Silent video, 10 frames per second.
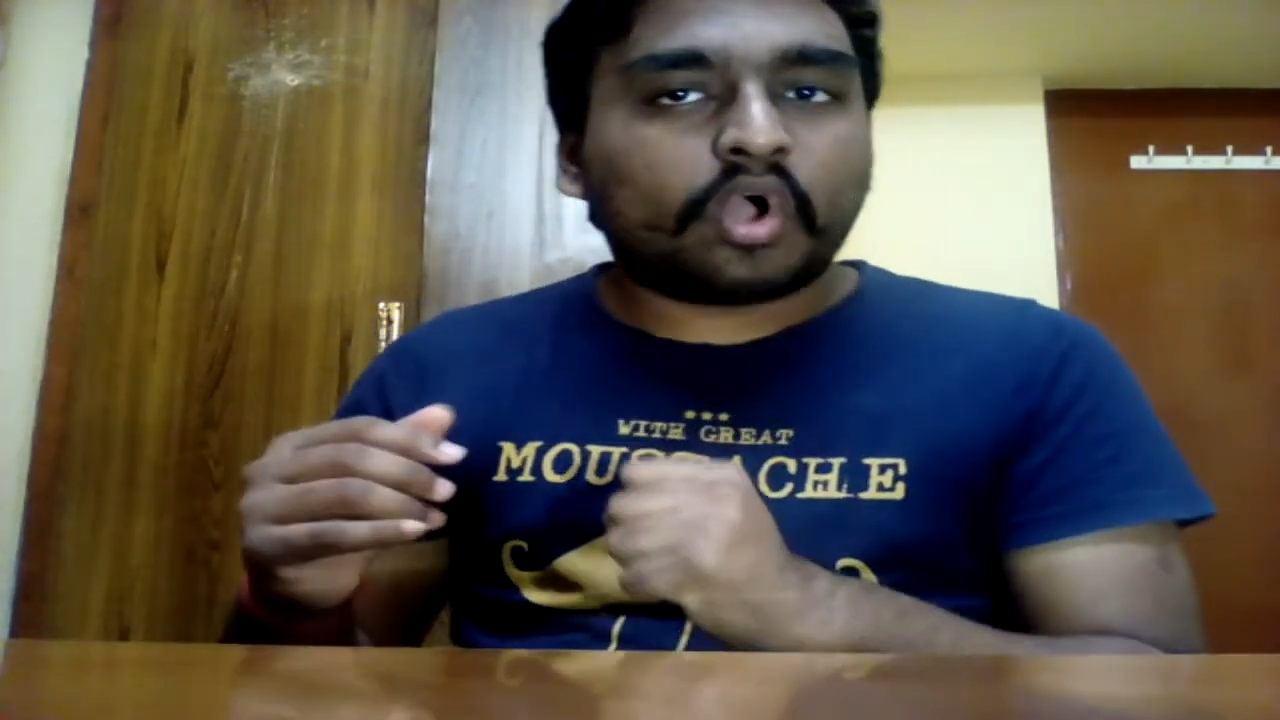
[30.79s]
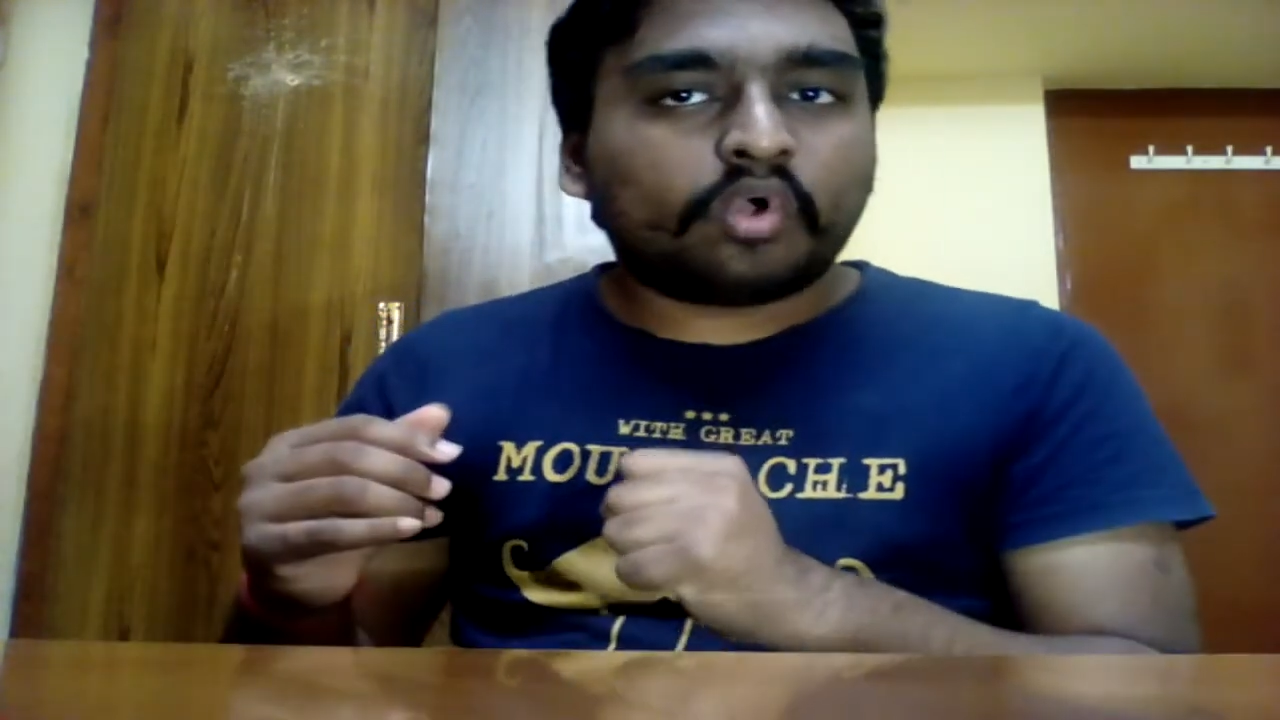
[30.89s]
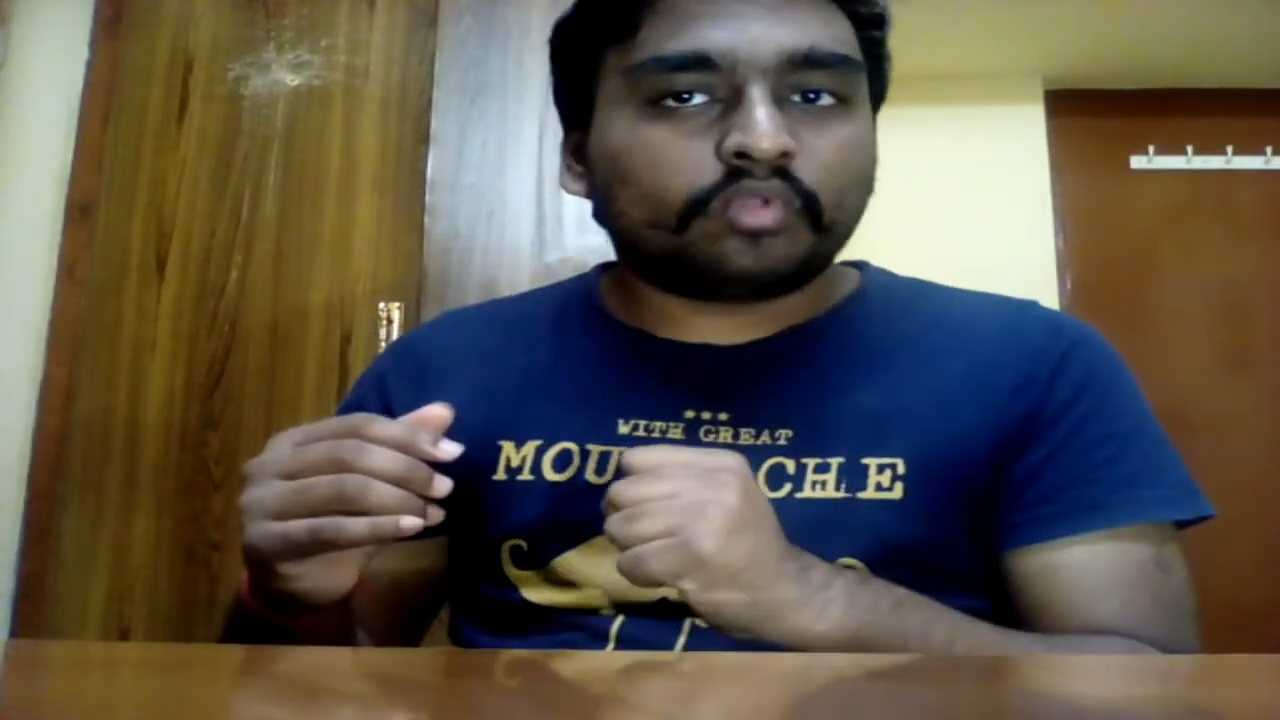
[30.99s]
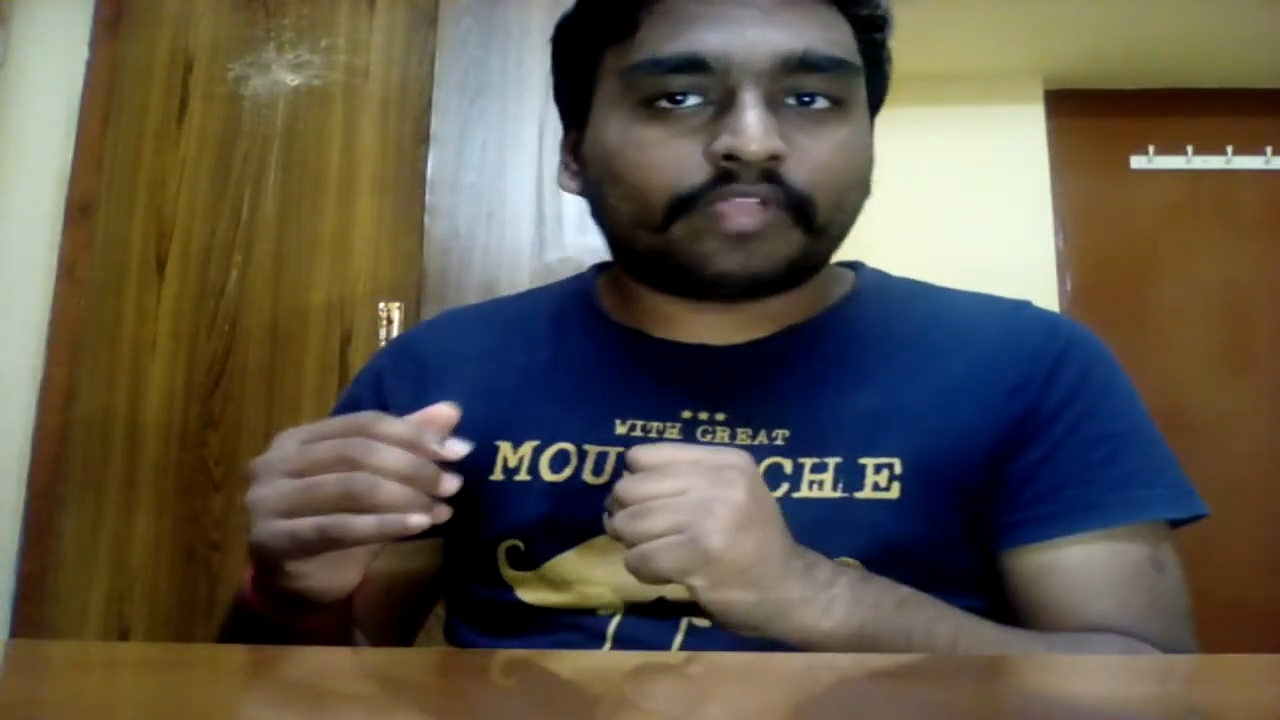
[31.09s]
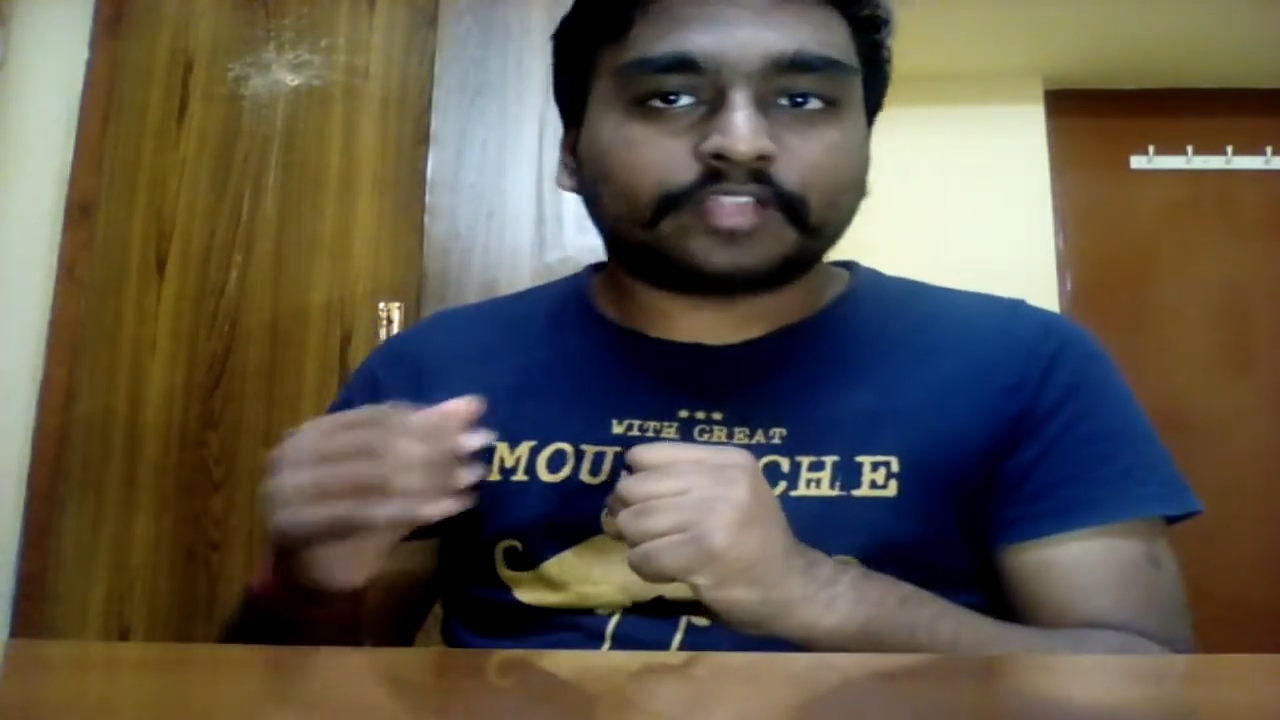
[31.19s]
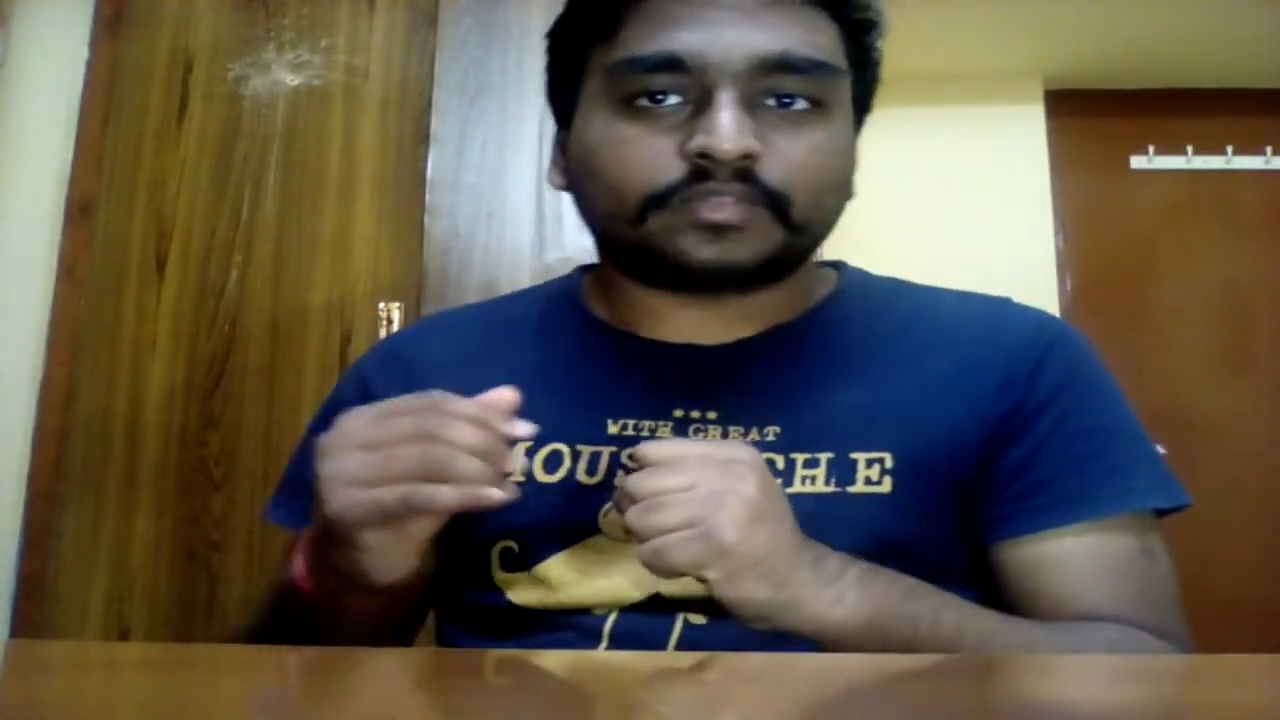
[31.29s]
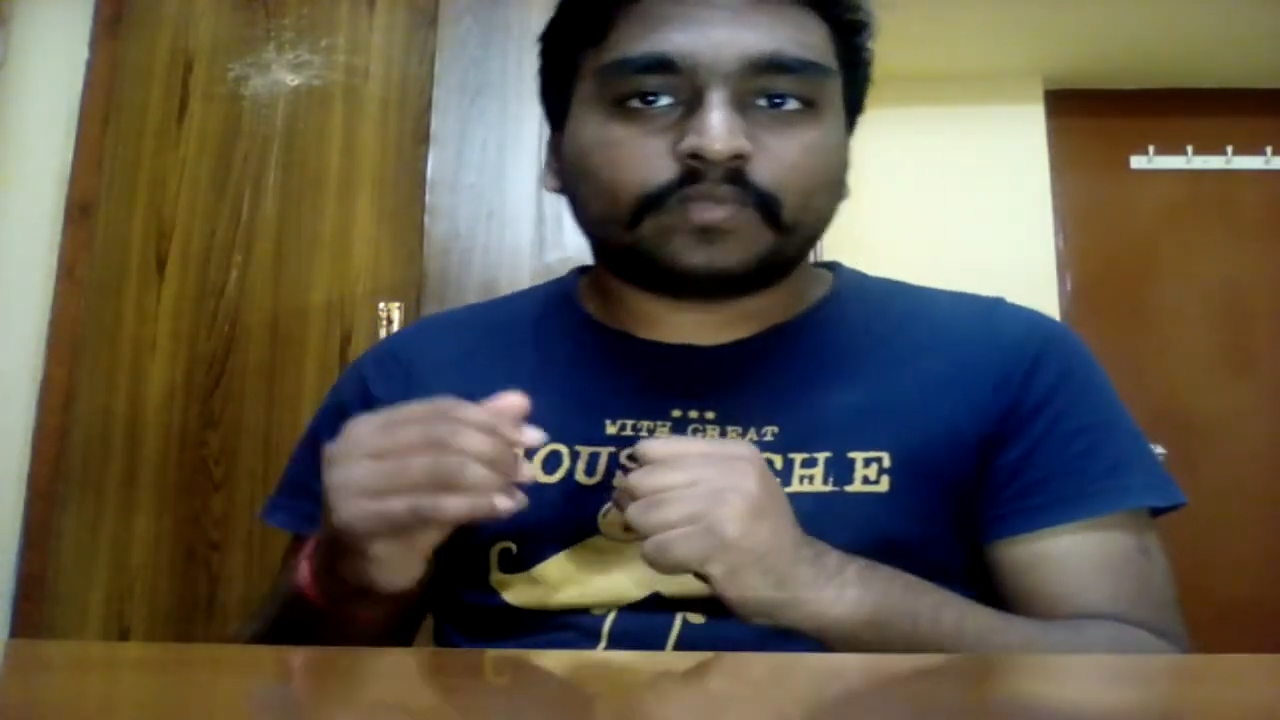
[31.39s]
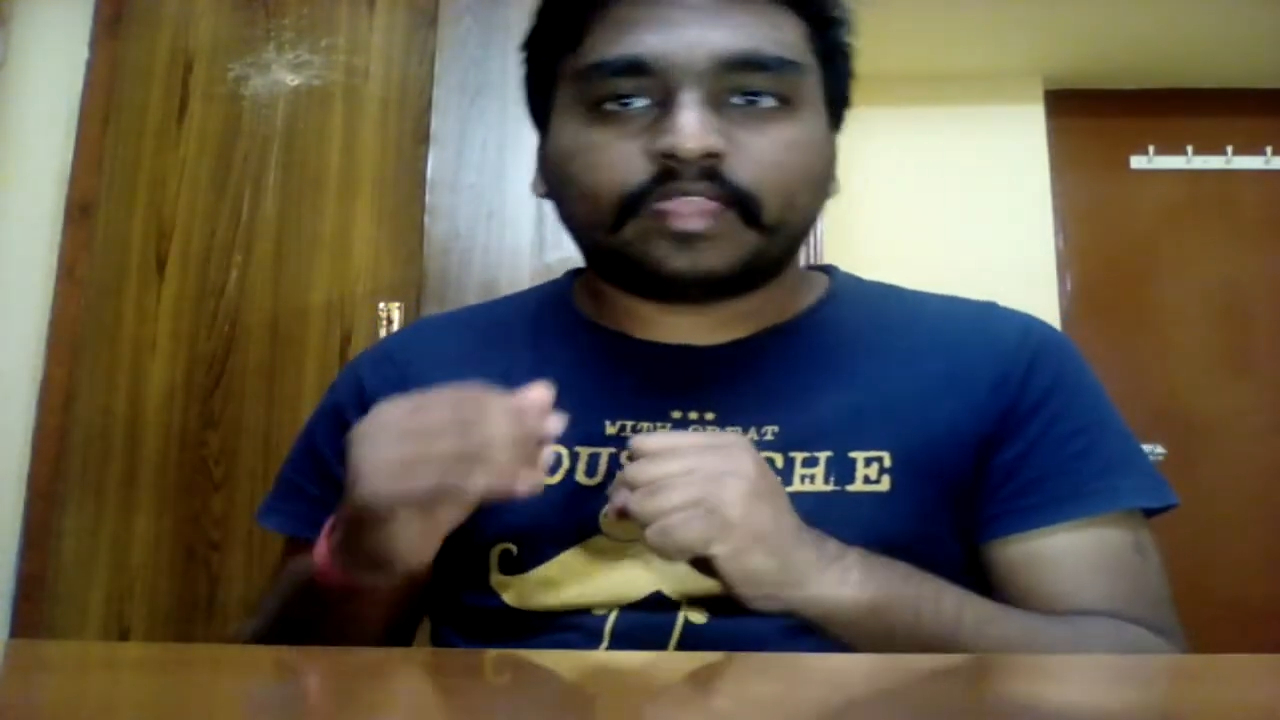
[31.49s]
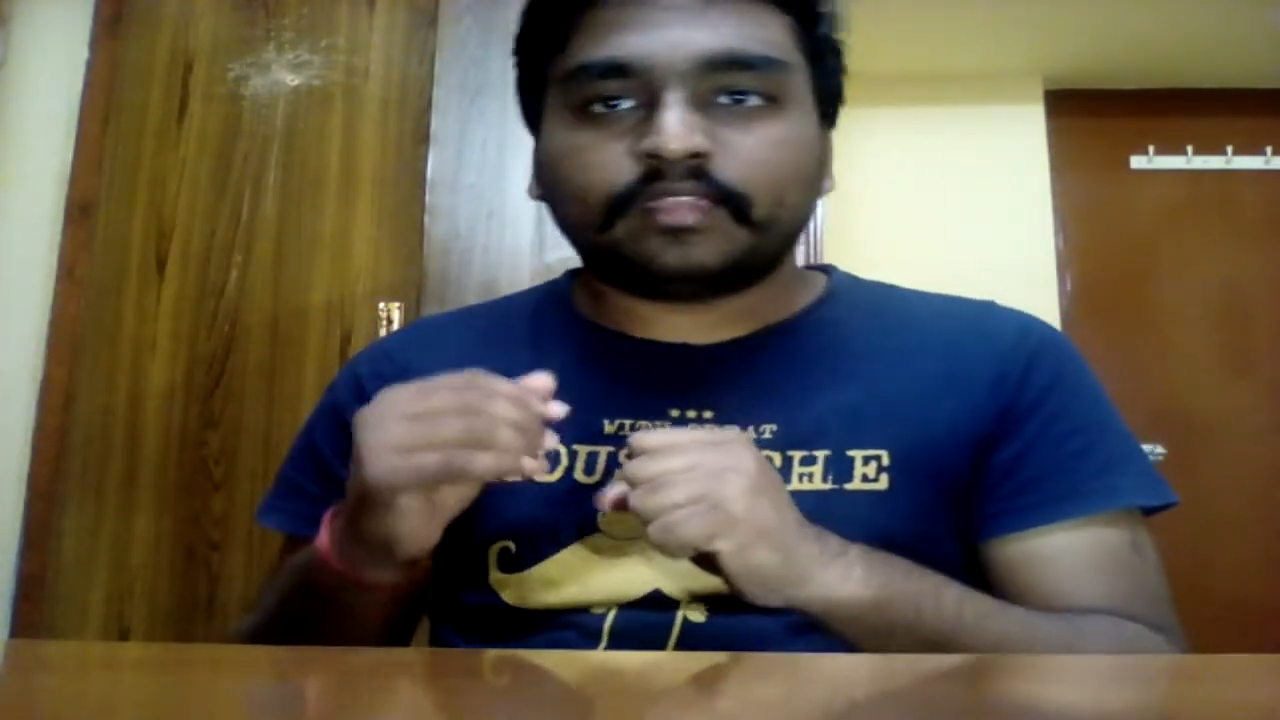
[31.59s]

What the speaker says: old fashioned way.